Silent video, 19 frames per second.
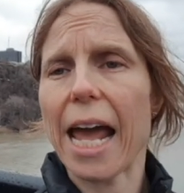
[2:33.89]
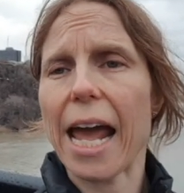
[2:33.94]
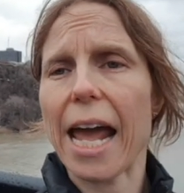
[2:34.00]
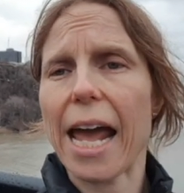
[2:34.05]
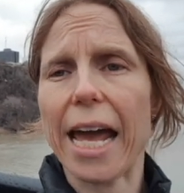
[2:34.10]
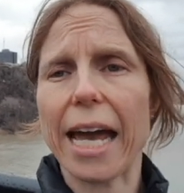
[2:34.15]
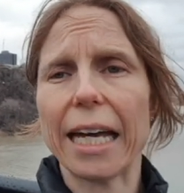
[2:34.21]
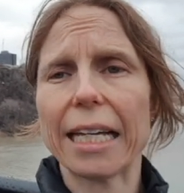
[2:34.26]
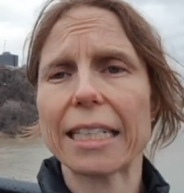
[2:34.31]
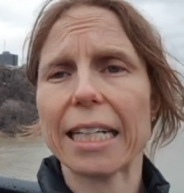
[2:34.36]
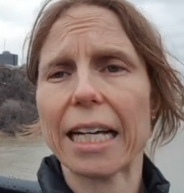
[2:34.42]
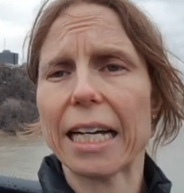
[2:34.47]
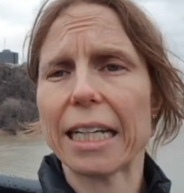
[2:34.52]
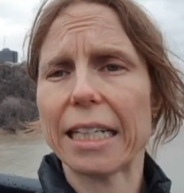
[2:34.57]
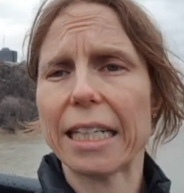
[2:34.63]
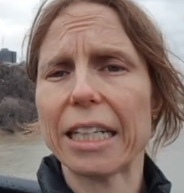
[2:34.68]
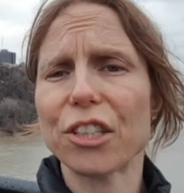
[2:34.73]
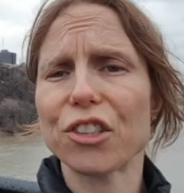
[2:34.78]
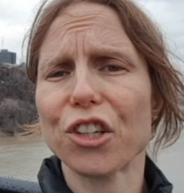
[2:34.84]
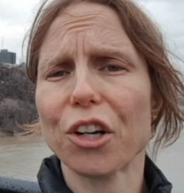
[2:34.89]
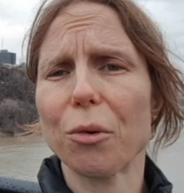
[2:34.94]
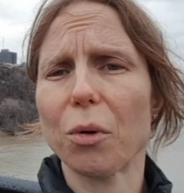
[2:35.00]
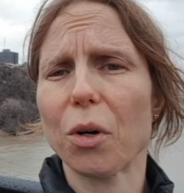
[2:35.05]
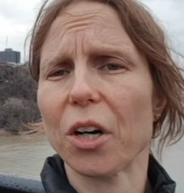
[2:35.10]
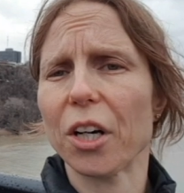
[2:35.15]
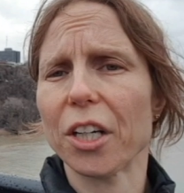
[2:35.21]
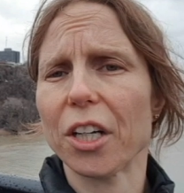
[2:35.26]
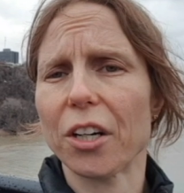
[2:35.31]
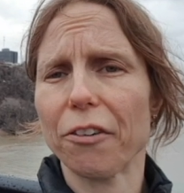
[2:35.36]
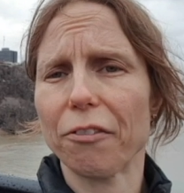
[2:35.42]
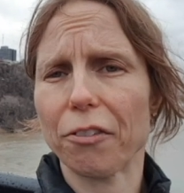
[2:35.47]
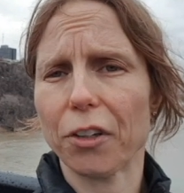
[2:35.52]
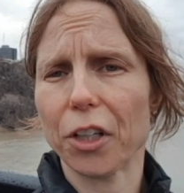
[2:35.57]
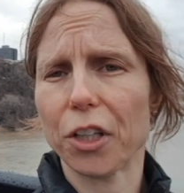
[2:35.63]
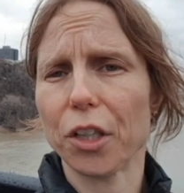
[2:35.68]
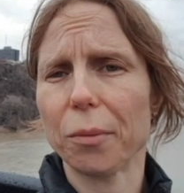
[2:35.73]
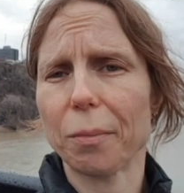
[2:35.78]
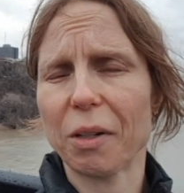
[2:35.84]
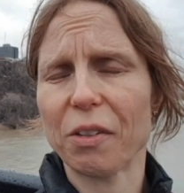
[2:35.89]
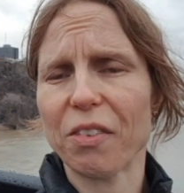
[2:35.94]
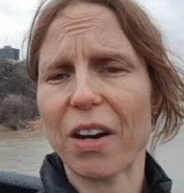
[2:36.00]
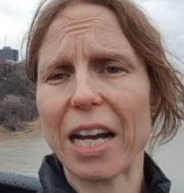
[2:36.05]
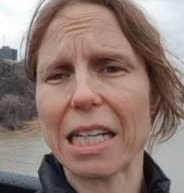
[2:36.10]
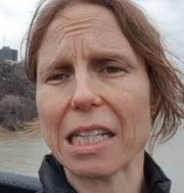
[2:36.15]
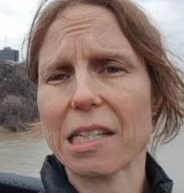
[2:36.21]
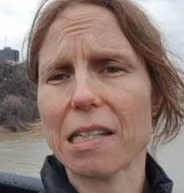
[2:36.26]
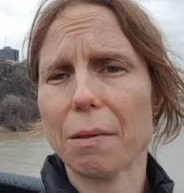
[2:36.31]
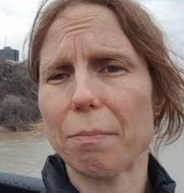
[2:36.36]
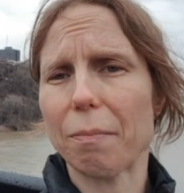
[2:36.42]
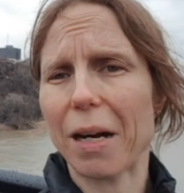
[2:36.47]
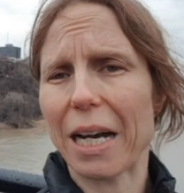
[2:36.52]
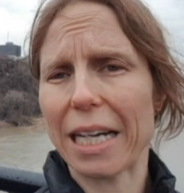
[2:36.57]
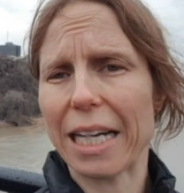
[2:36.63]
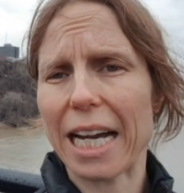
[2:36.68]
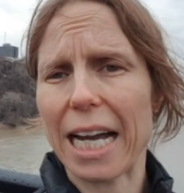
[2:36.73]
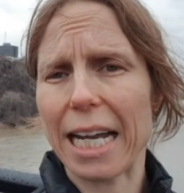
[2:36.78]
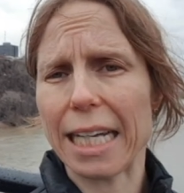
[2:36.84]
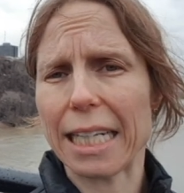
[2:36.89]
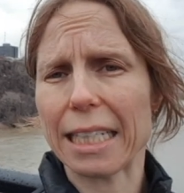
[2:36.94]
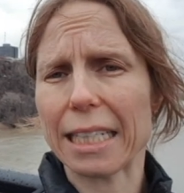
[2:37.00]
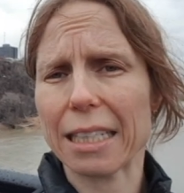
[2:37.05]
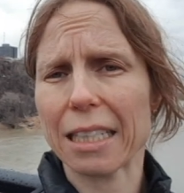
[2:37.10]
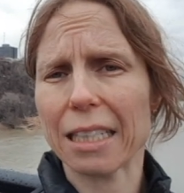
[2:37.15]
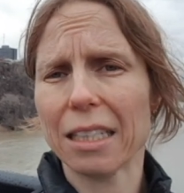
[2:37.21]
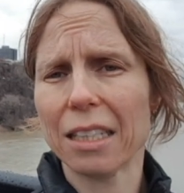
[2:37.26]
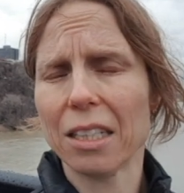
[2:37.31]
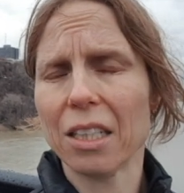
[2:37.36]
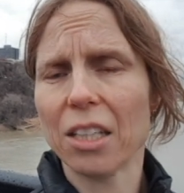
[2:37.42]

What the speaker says: and a ninja warrior for human rights by night.